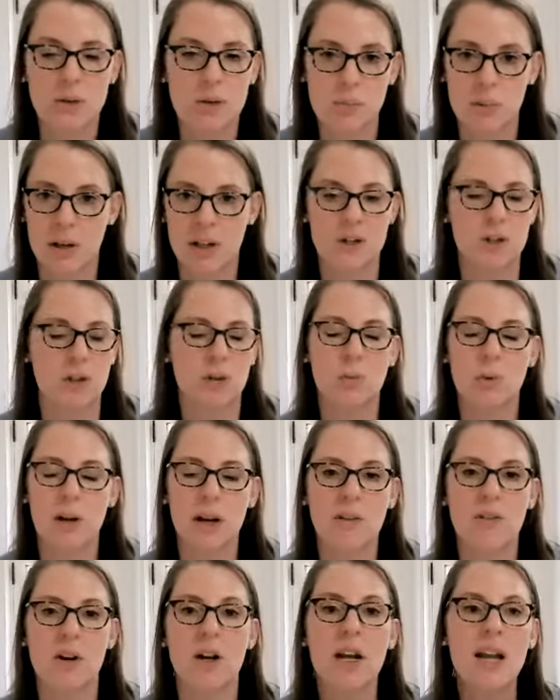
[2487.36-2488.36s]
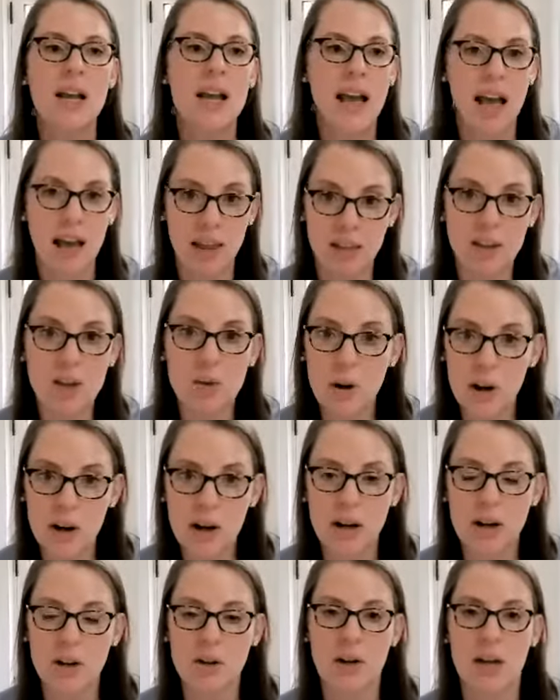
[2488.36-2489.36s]
as much or whatever. And you are
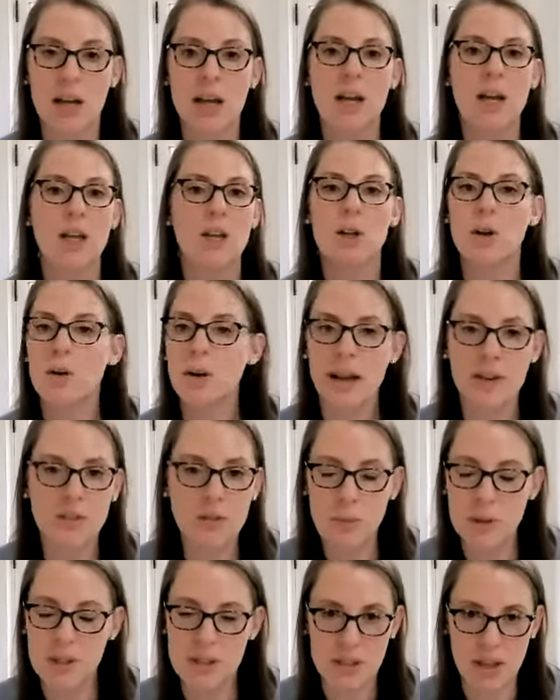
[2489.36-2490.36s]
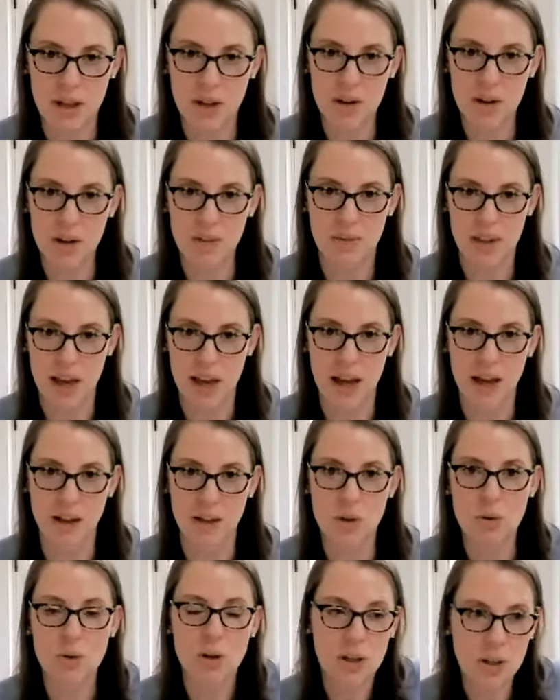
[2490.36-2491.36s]
hungry. You don't have to be scared of that.
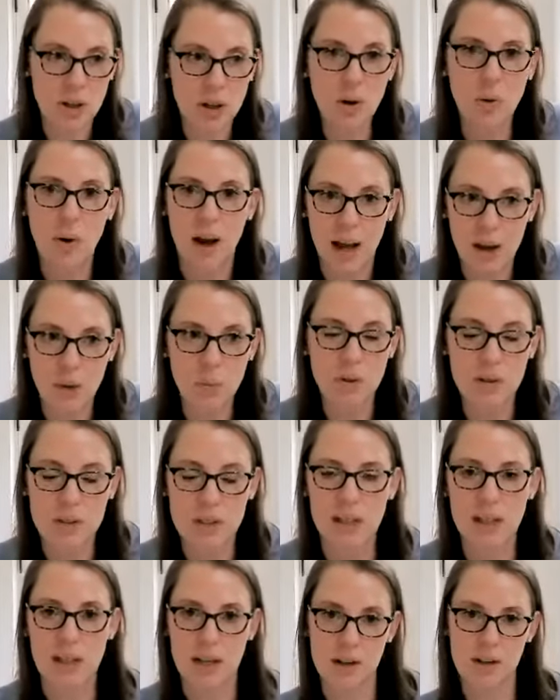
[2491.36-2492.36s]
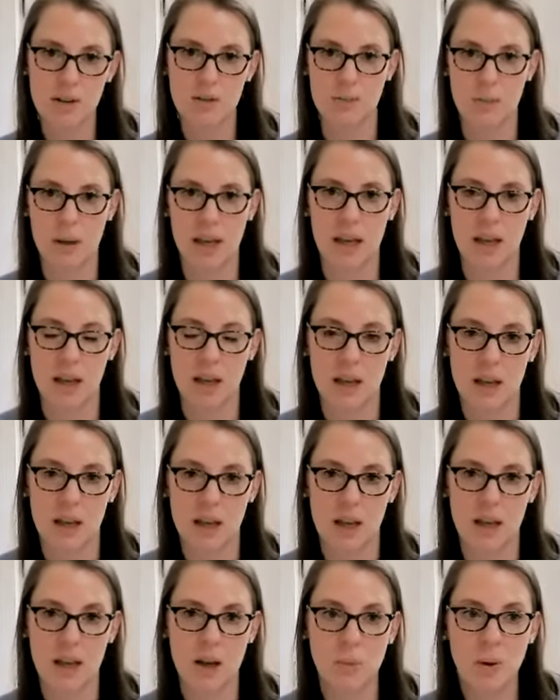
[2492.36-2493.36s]
You can know I will take care of me.
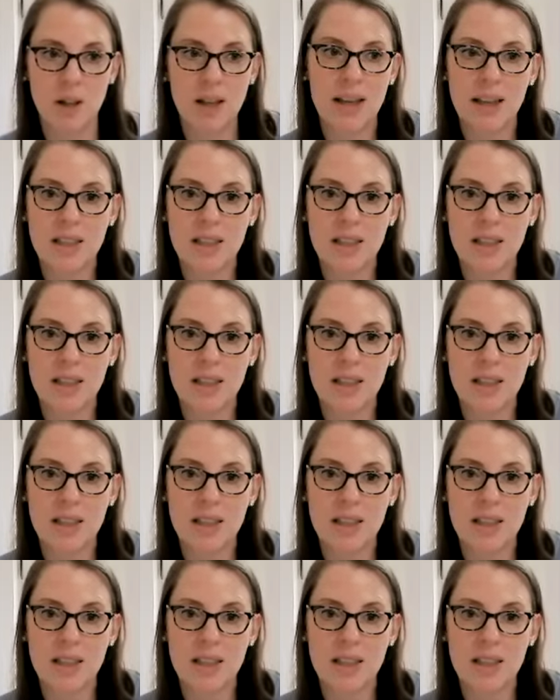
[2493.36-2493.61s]
But like